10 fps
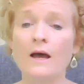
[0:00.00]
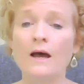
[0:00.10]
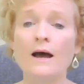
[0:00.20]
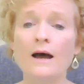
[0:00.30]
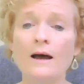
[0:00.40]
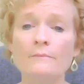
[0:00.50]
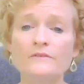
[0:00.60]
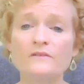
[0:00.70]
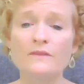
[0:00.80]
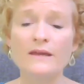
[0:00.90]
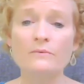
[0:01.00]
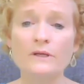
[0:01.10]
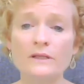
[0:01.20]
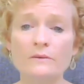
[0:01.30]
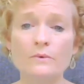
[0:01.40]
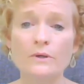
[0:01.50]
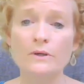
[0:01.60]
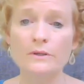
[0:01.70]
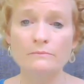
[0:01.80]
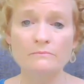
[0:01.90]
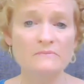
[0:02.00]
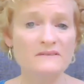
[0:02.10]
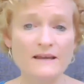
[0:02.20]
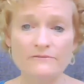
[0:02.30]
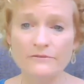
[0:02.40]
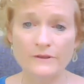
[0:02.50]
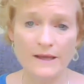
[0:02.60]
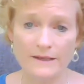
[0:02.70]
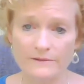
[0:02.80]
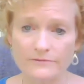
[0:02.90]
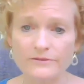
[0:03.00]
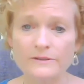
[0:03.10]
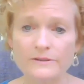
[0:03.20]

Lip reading: So they really were set for life.